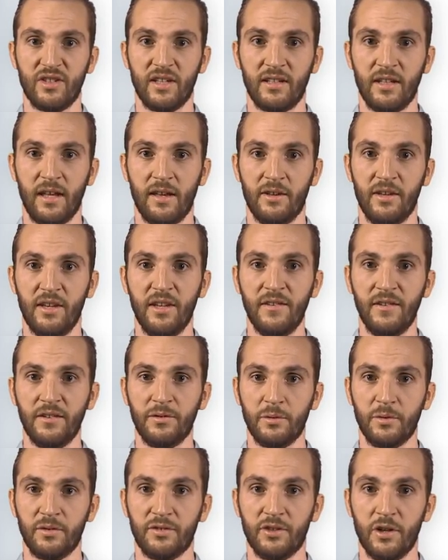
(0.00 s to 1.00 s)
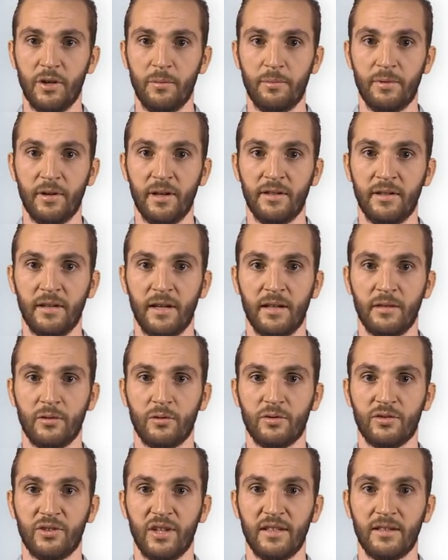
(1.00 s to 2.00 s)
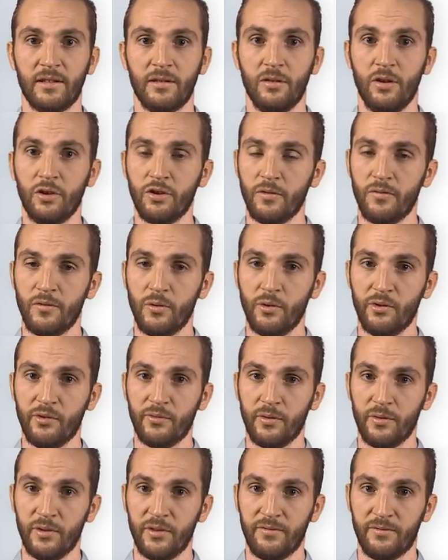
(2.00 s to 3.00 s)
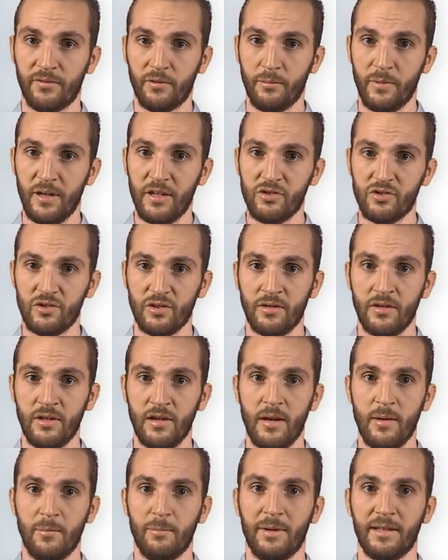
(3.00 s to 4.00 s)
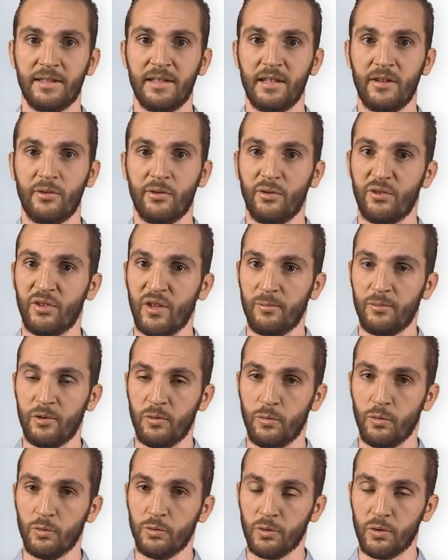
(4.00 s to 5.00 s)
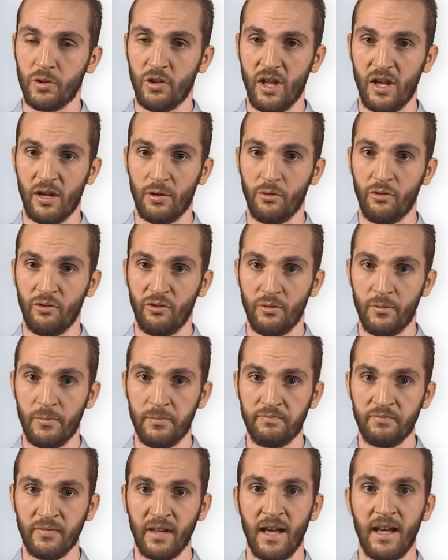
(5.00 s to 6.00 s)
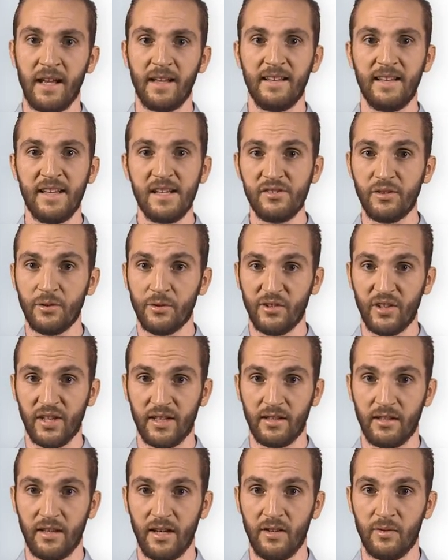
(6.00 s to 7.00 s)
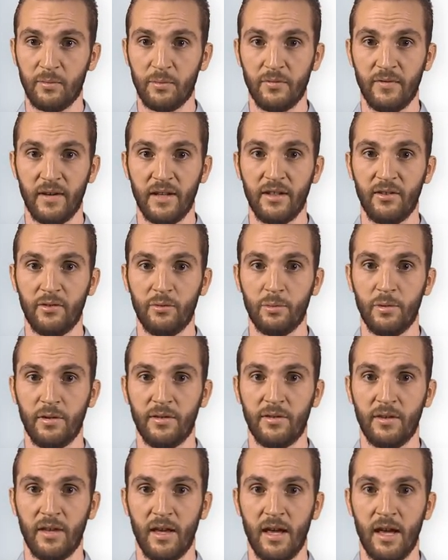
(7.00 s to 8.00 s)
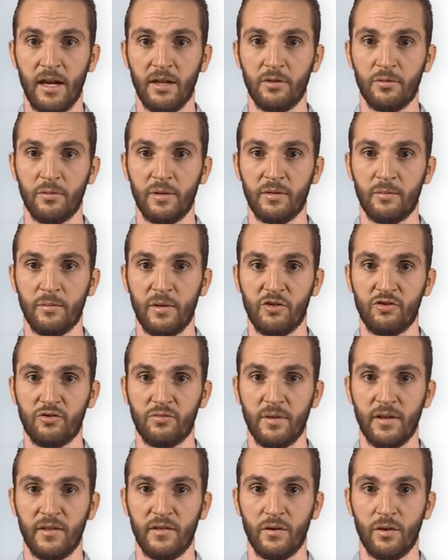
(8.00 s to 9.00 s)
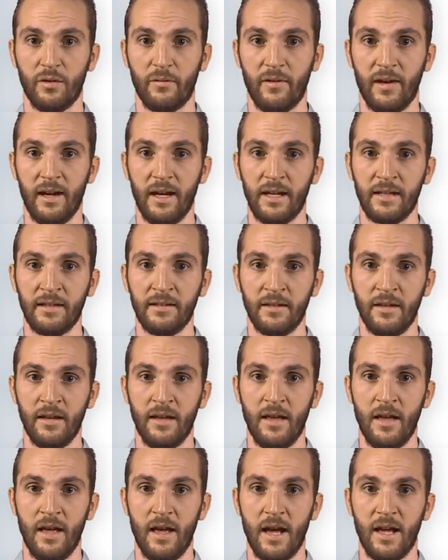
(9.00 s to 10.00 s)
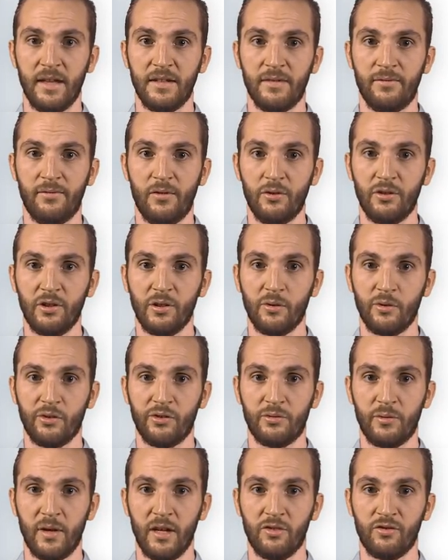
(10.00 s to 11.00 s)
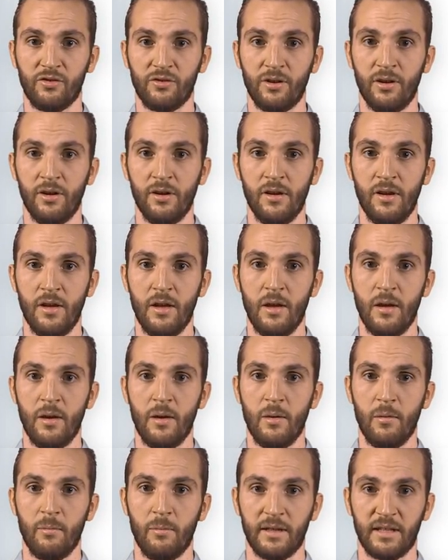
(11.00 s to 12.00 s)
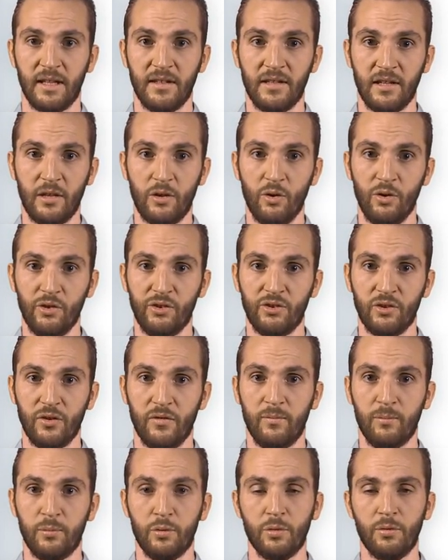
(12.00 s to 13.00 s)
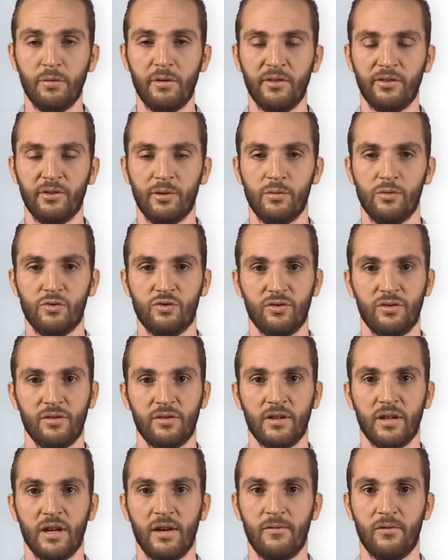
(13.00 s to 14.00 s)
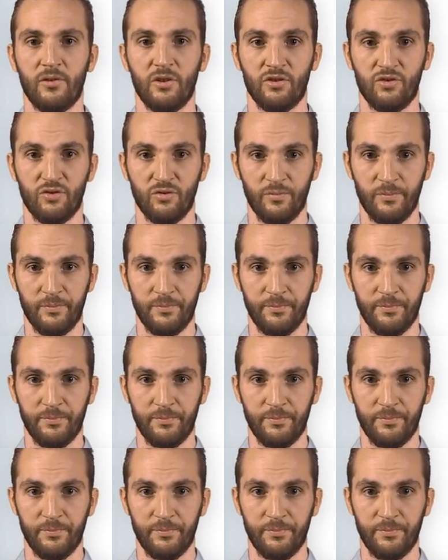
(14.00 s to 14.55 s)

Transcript: that are easy to interpret and contain a lot of useful information, but they are susceptible to clouds. Laser satellites provide us with accurate measurements of height and the vertical structure, but at the cost of poor resolution and coverage.